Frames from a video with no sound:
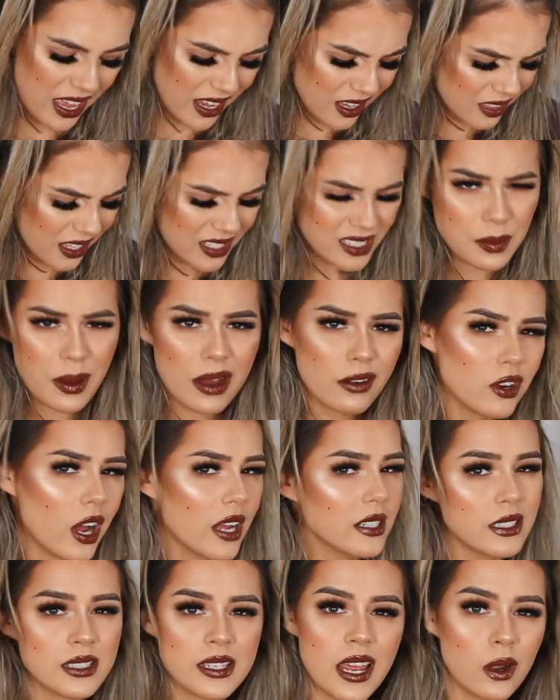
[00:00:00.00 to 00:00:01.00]
think there's about
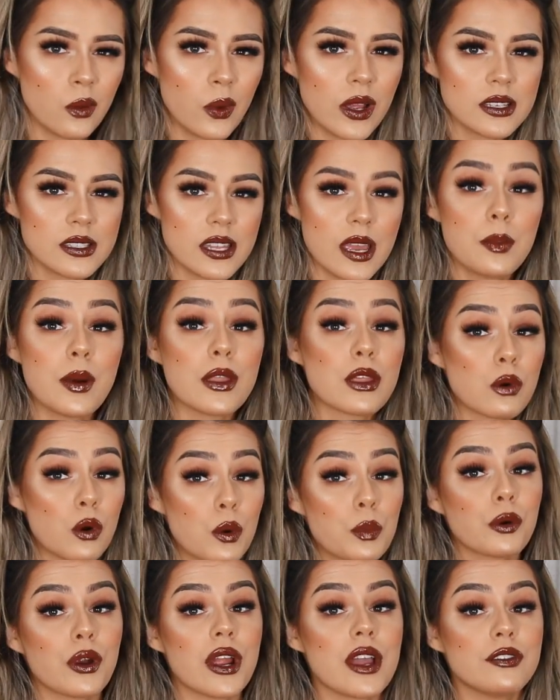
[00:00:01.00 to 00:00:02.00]
9 to 10 wigs here, but they're
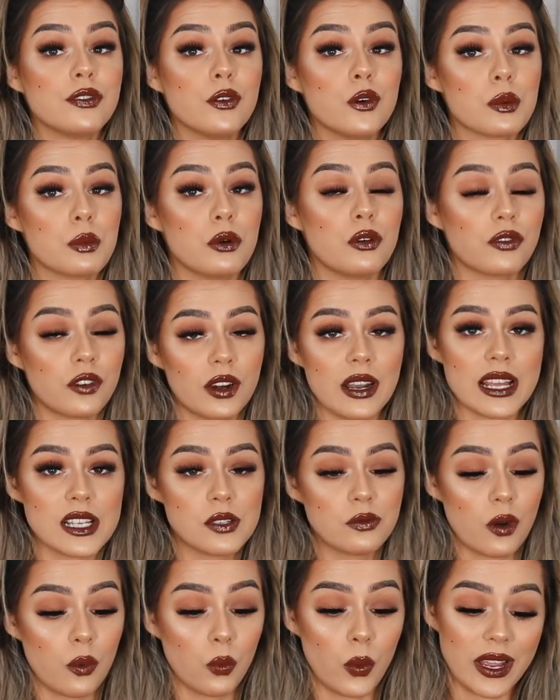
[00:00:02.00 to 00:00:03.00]
all pretty affordable for a
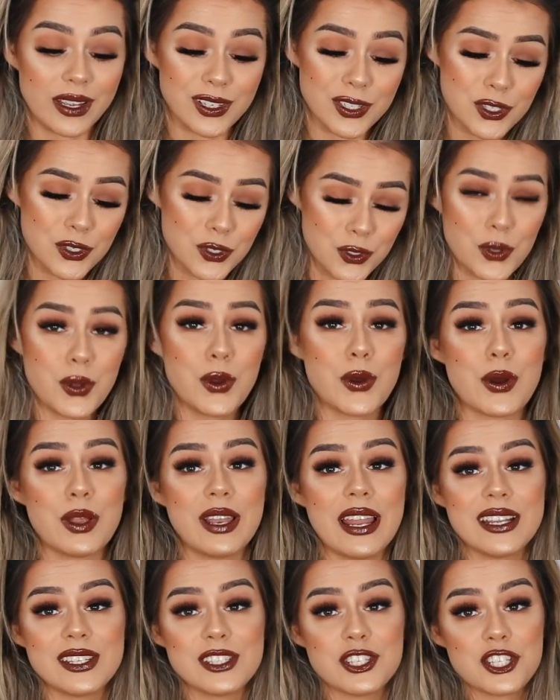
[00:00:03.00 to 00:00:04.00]
lace front wig. So,
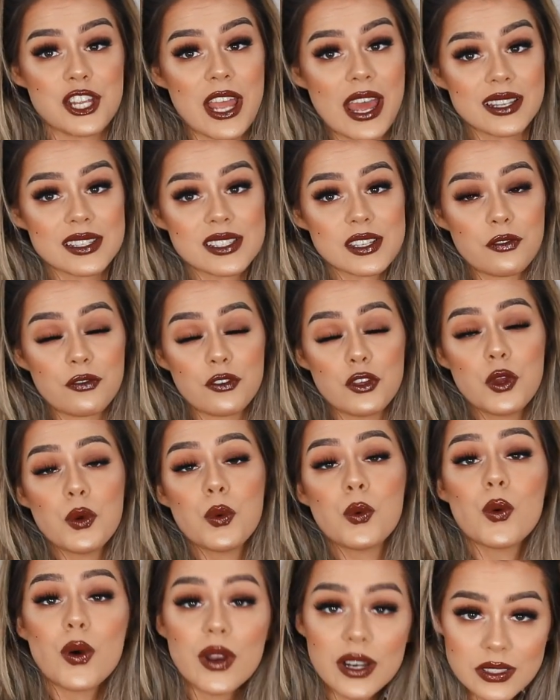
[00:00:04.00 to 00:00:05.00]
ladies and gents, if
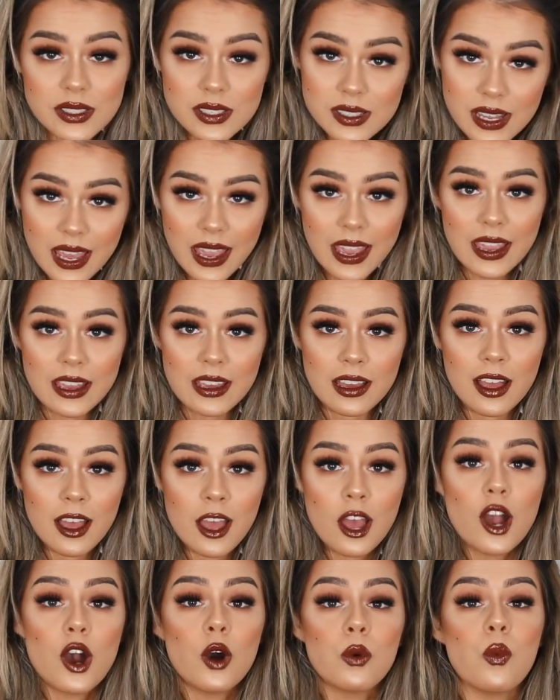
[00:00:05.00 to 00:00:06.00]
you wanna see
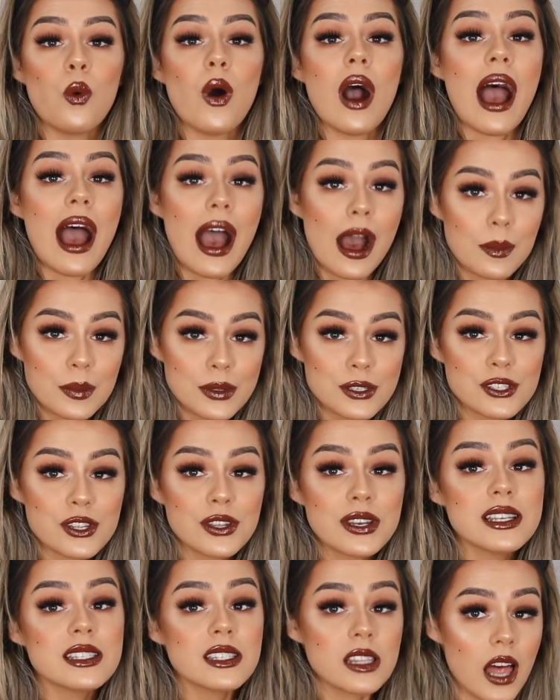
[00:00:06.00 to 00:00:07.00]
what
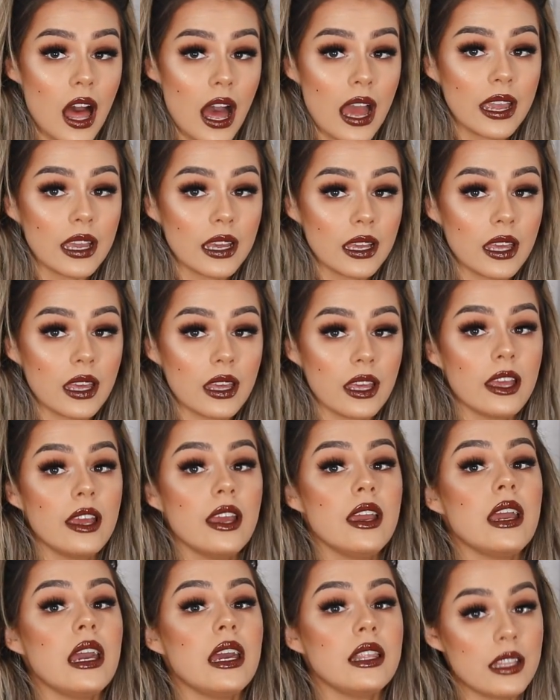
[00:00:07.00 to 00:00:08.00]
Amazon is like
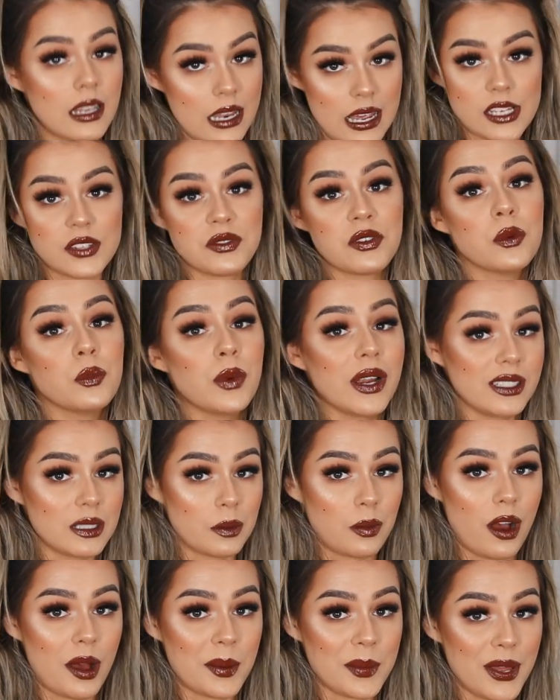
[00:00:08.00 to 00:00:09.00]
in the lace front wig
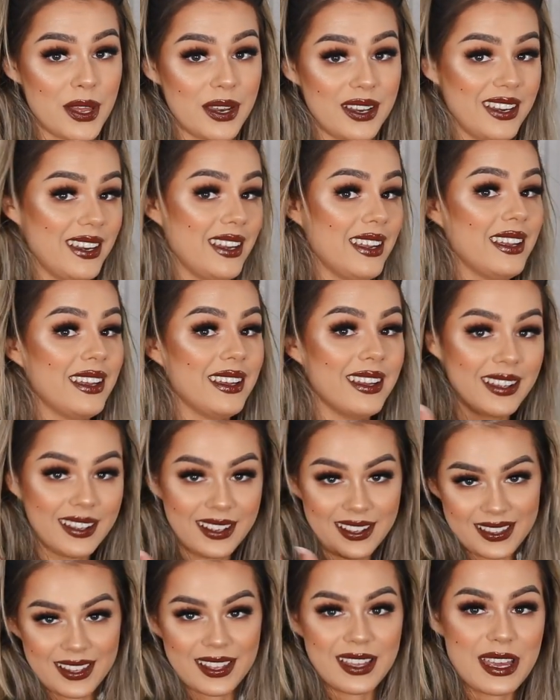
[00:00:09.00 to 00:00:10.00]
department,
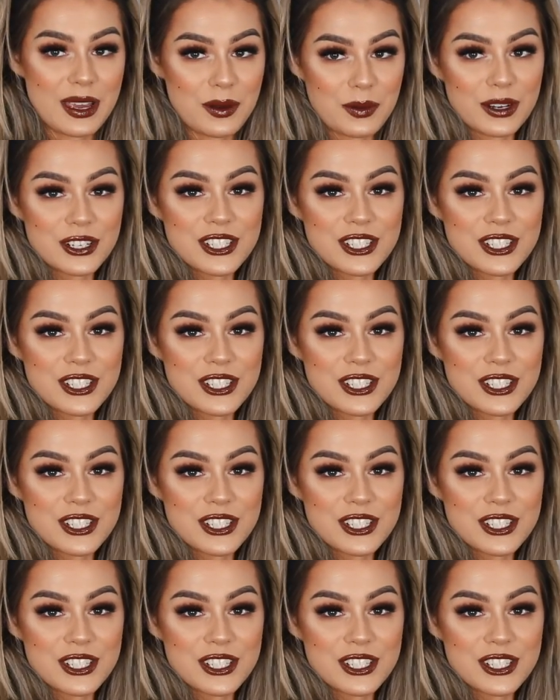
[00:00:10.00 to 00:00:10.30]
then keep